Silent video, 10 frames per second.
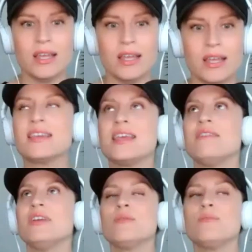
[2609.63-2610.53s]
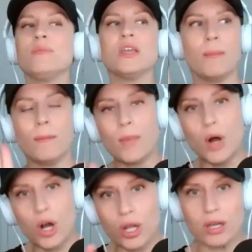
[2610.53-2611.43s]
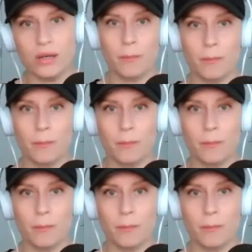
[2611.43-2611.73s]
It's giving me Mark